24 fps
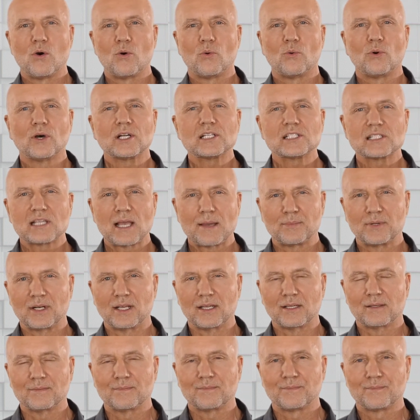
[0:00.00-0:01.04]
What is
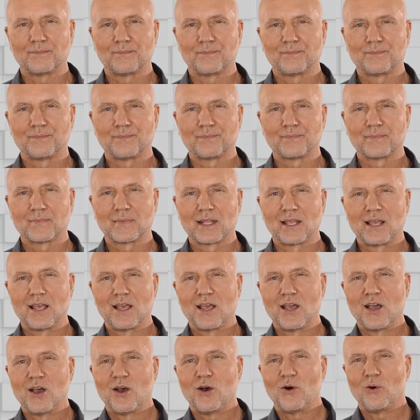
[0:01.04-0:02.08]
happening?
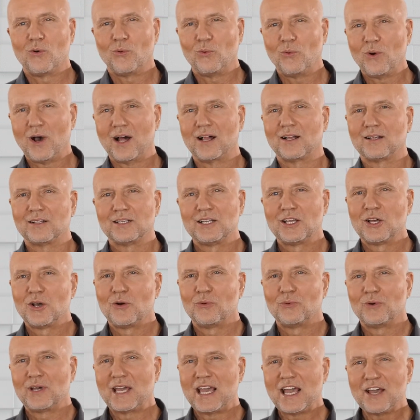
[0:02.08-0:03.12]
Well,
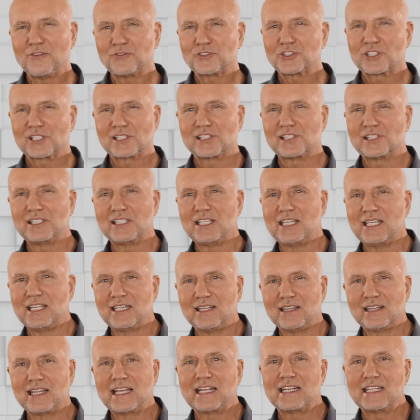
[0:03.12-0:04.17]
we have just
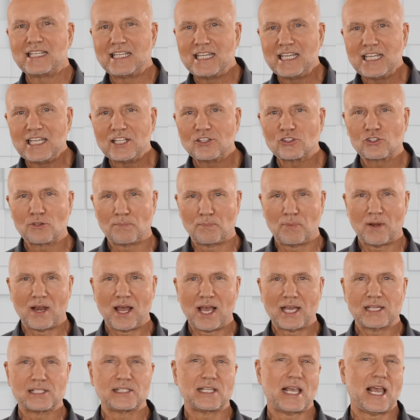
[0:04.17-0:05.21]
seen that heat
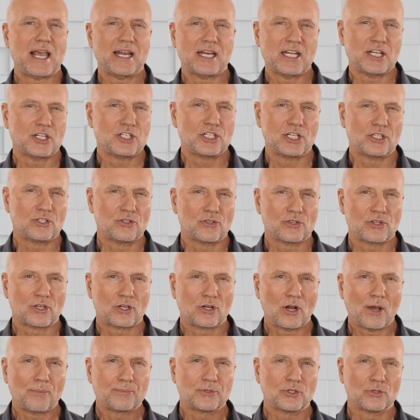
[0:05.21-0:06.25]
supplies energy to the
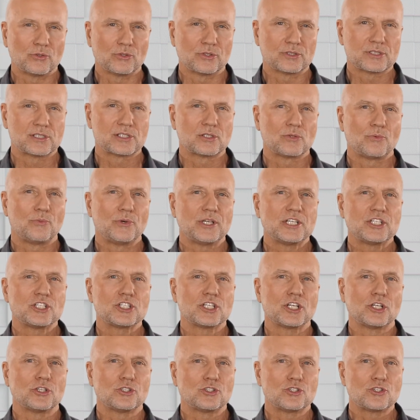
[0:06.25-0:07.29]
globules, which
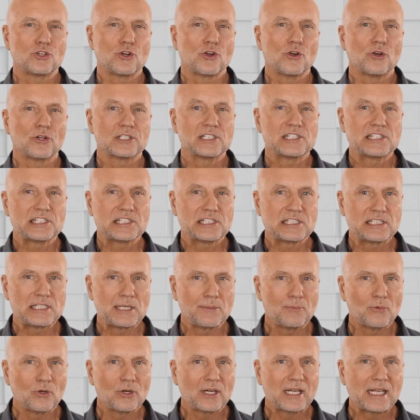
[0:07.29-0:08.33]
in turn
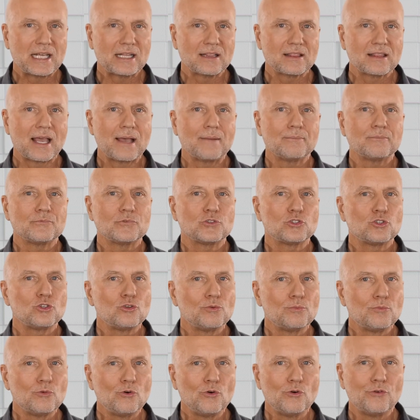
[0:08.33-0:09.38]
stimulate them to
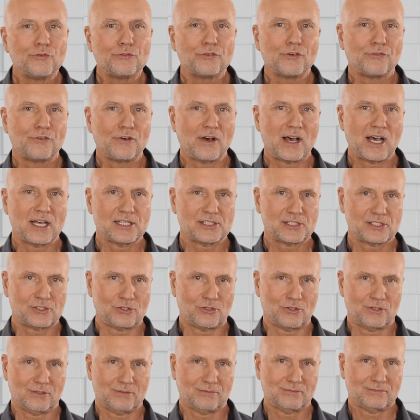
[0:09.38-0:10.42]
move
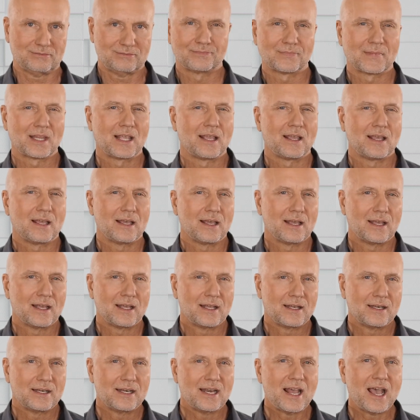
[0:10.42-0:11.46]
faster.
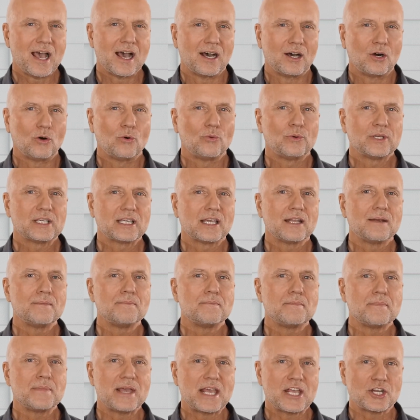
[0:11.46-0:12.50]
Now we
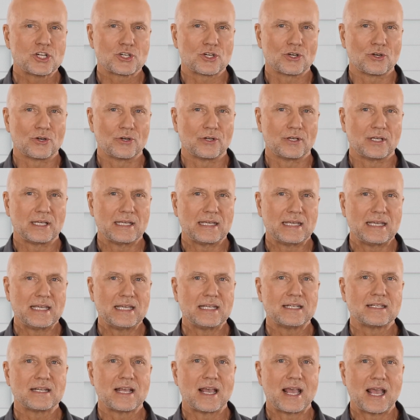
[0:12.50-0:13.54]
can measure
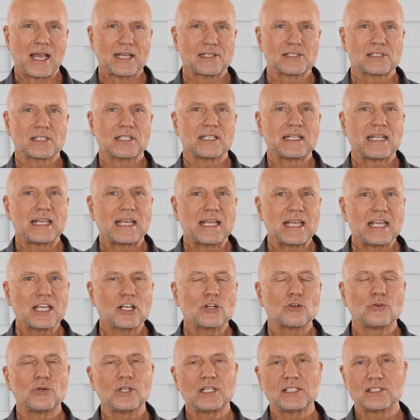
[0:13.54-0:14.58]
it as an
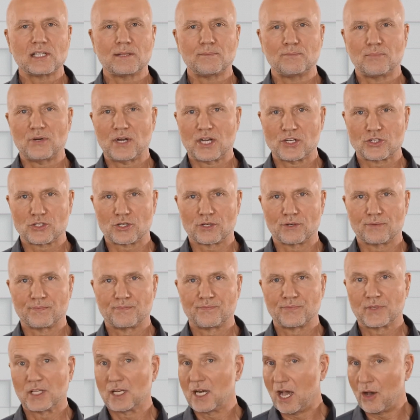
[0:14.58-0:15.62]
increase in pressure.
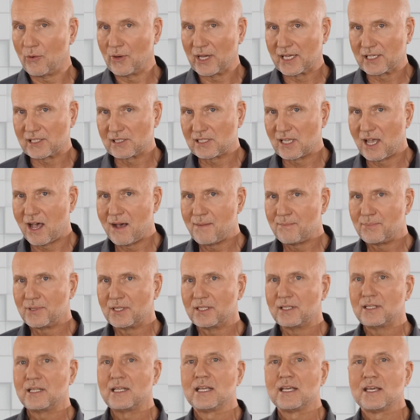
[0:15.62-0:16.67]
In our
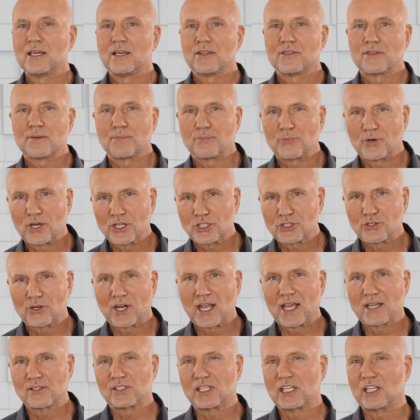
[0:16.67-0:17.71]
example, the pressure
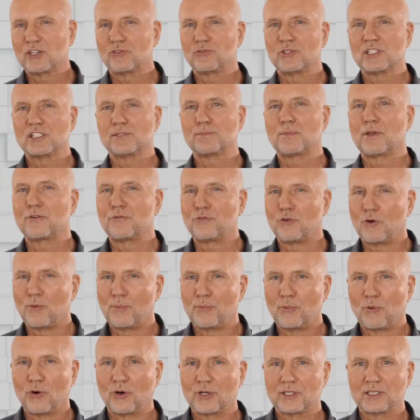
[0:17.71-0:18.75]
has increased by
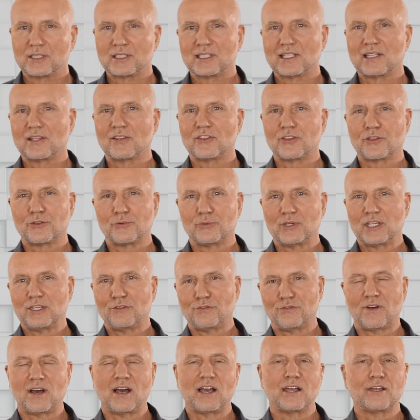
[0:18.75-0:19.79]

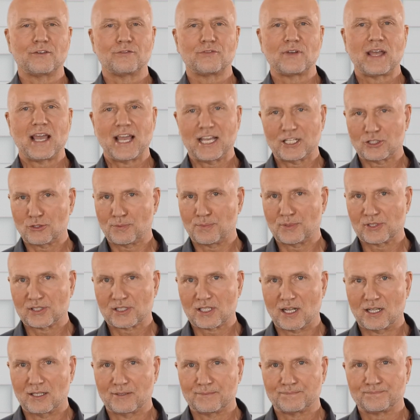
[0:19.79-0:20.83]
4.35
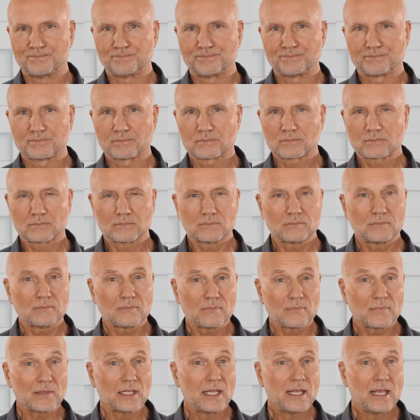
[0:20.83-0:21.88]
hectopascal.
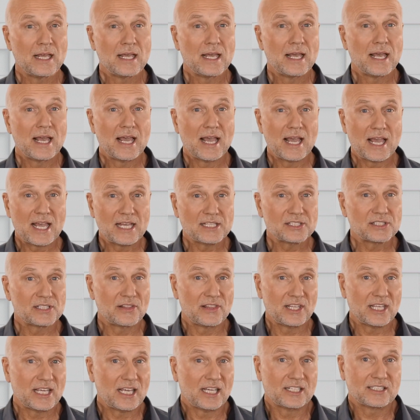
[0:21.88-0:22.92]
Has
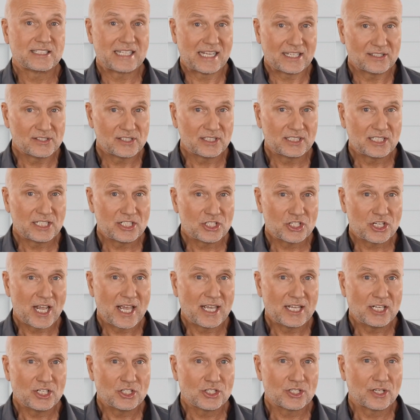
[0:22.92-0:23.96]
the air density
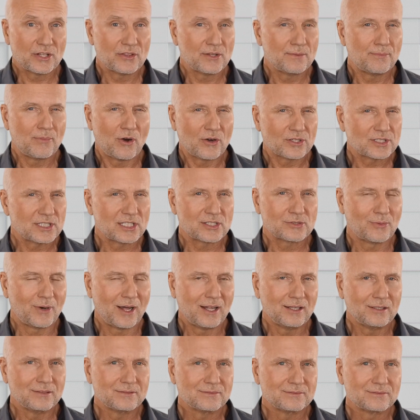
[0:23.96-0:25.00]
changed in the box as
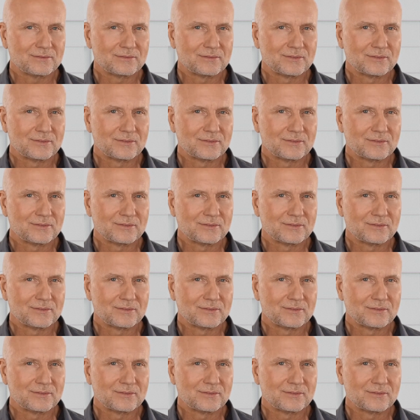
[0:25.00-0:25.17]
well?